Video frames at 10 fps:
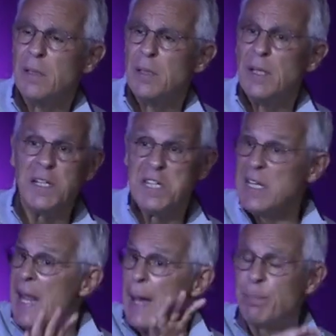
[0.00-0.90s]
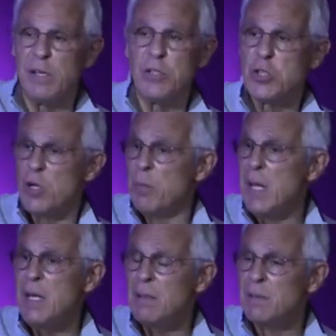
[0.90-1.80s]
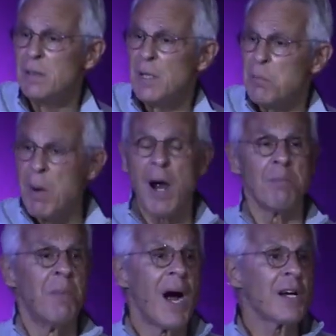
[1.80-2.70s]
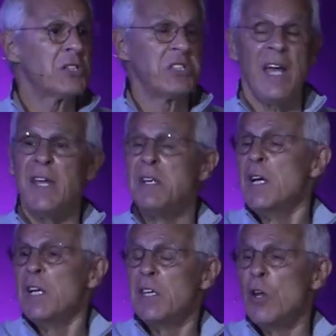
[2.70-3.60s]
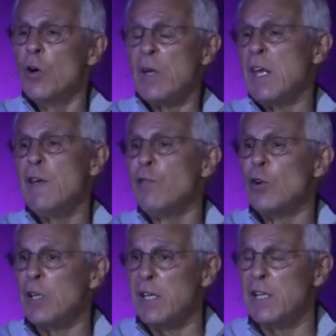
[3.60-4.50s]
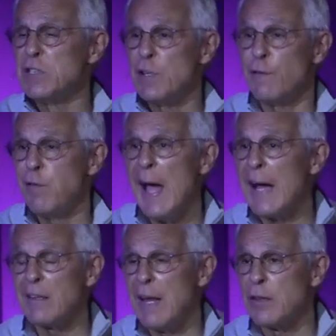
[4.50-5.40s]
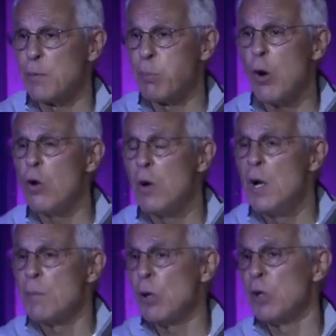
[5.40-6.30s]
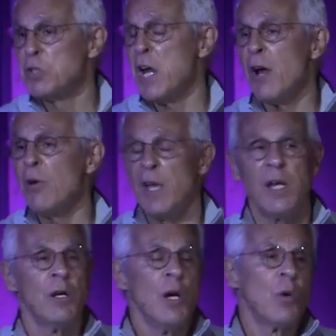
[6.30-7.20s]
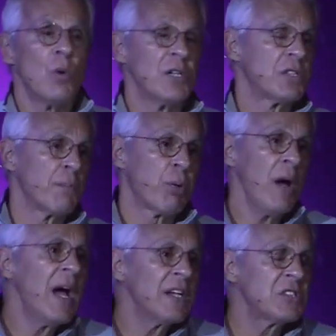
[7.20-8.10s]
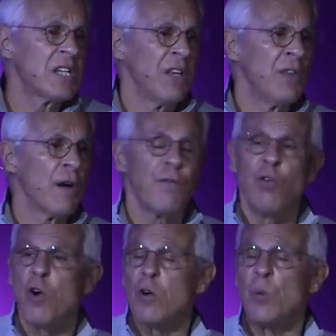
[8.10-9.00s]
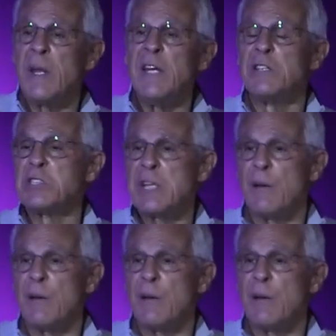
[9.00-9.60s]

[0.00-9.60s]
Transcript: It didn't happen in Germany. Mark, Marx said, you know, evil is the fact that the pro, proletariat was oppressed, and therefore we need to set them